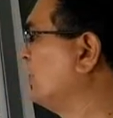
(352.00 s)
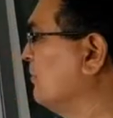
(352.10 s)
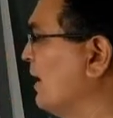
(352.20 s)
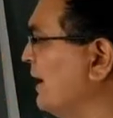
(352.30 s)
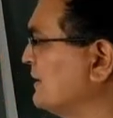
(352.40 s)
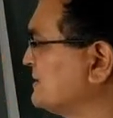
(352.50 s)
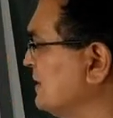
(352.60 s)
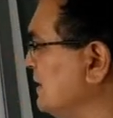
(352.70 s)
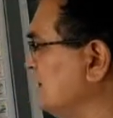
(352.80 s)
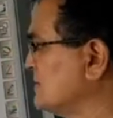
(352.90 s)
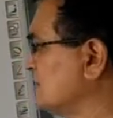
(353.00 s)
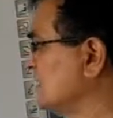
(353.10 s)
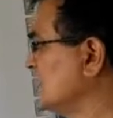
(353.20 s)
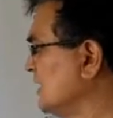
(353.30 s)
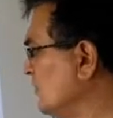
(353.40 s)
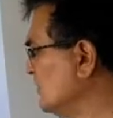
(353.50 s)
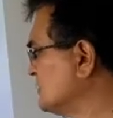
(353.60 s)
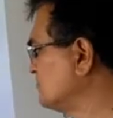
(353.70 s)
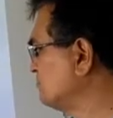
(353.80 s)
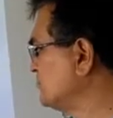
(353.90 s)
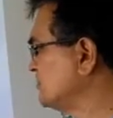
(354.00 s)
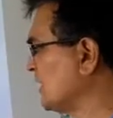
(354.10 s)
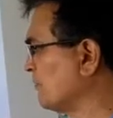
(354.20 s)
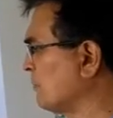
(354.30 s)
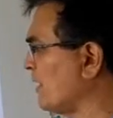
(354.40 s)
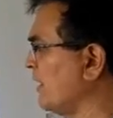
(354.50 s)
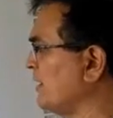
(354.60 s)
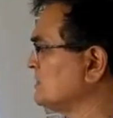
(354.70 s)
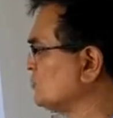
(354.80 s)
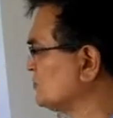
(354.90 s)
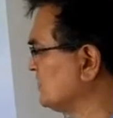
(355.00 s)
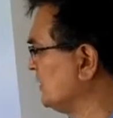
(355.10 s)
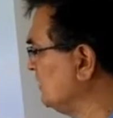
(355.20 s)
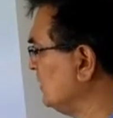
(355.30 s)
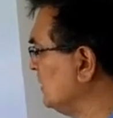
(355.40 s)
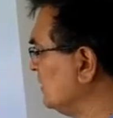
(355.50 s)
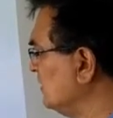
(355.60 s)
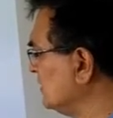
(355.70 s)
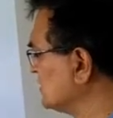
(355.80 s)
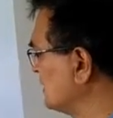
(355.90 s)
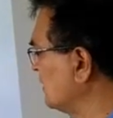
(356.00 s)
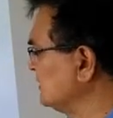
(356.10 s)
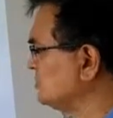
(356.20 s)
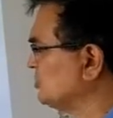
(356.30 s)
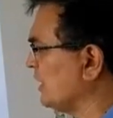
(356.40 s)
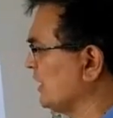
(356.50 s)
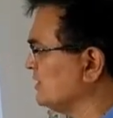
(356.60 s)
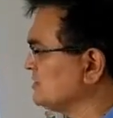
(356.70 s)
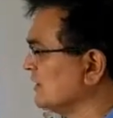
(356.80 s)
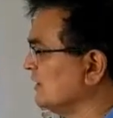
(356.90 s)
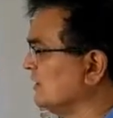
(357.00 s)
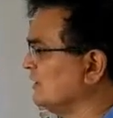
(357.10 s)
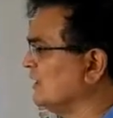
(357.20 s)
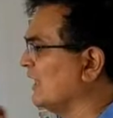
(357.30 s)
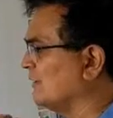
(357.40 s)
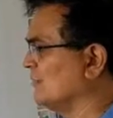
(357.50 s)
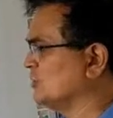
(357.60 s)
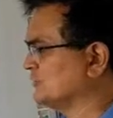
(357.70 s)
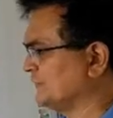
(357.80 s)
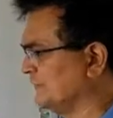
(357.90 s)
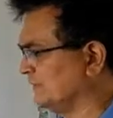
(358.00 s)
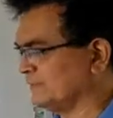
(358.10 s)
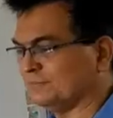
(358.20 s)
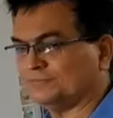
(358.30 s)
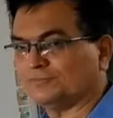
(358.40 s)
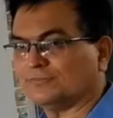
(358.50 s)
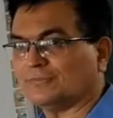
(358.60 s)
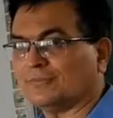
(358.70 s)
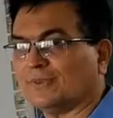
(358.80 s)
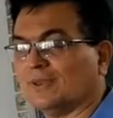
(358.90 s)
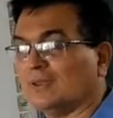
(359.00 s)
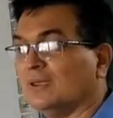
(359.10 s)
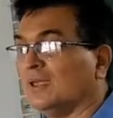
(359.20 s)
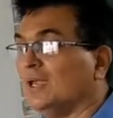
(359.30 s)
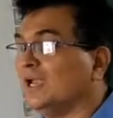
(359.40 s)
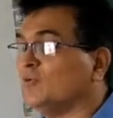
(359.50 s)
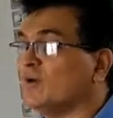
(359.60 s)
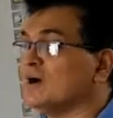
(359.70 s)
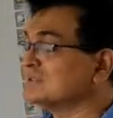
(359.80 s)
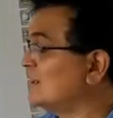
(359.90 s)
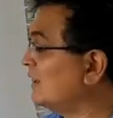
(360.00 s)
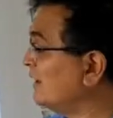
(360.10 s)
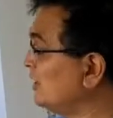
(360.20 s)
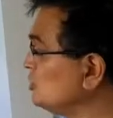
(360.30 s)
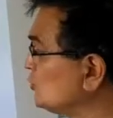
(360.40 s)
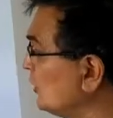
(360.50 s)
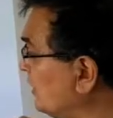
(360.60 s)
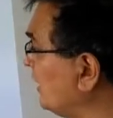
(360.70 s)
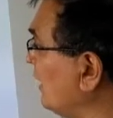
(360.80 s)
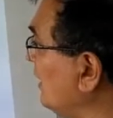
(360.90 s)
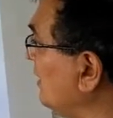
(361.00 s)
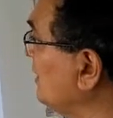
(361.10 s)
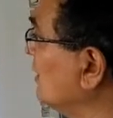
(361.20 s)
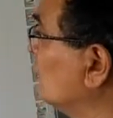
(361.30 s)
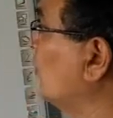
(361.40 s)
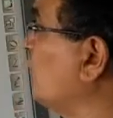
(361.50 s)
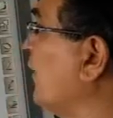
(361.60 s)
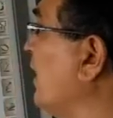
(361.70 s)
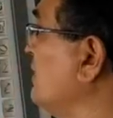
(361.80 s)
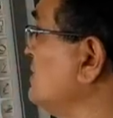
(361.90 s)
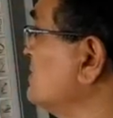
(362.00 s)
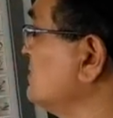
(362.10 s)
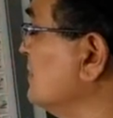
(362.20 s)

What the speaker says: premises, he was surprised to see the sudden change in the atmosphere. It was an unusual day for France,